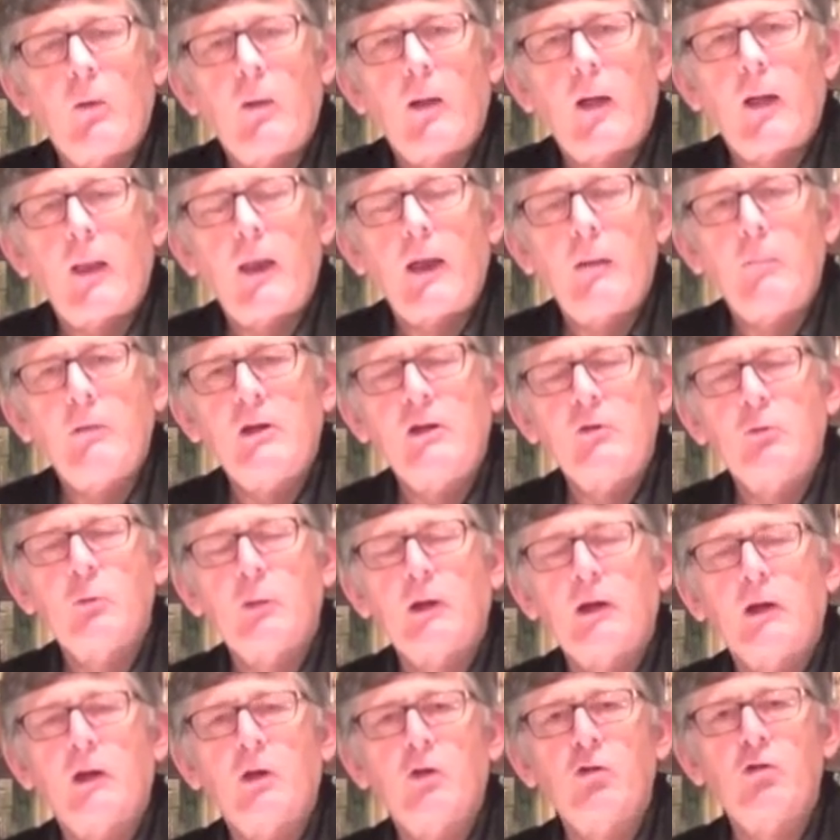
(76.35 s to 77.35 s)
And that means we
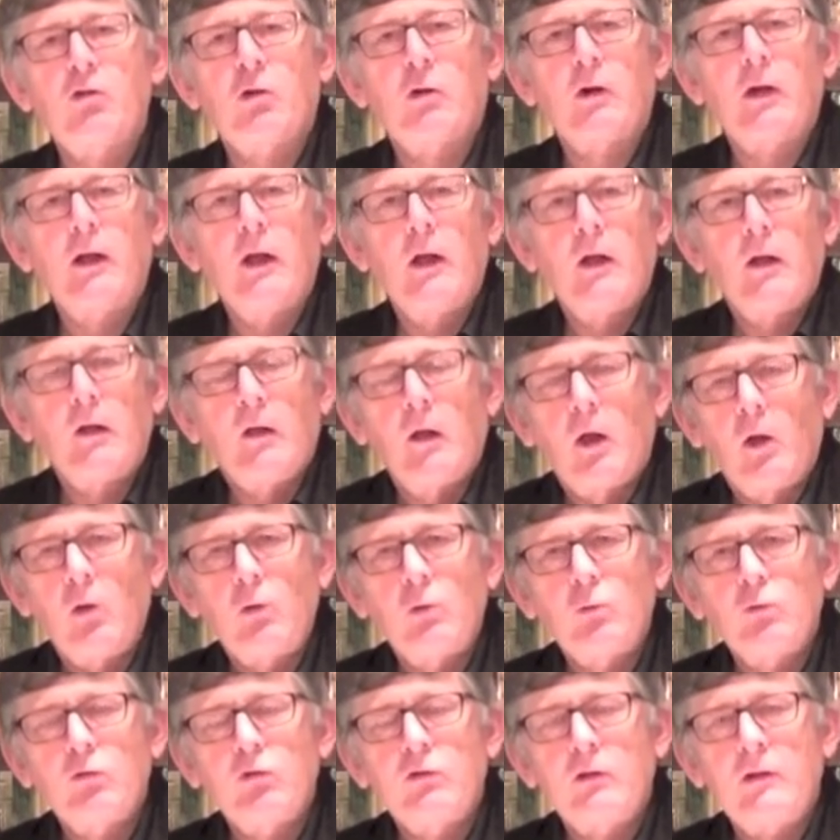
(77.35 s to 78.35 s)
can enjoy
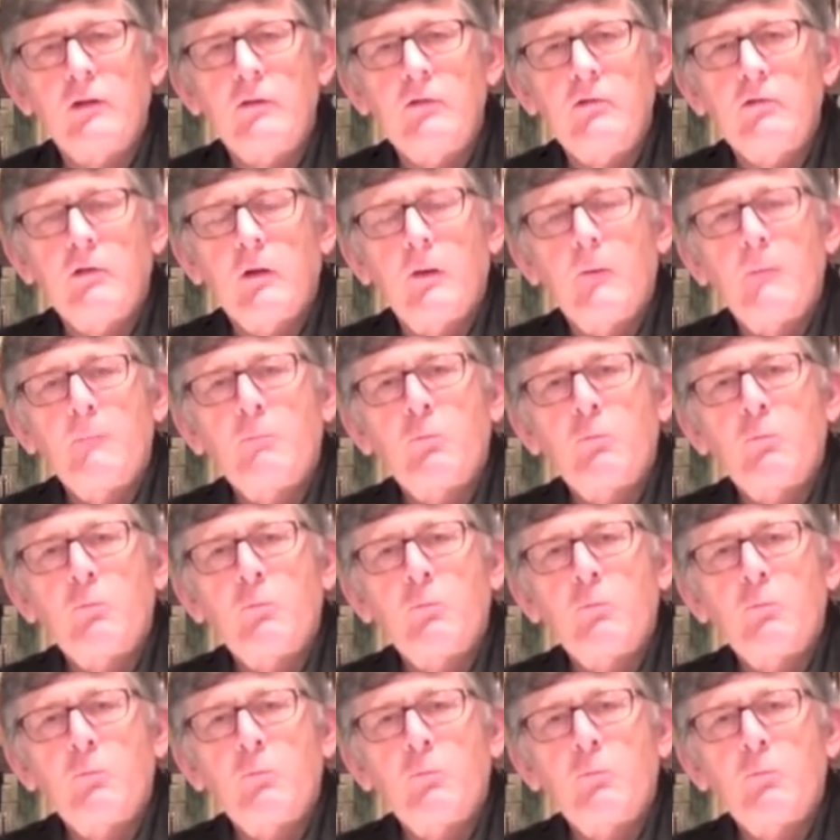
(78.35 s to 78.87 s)
local gins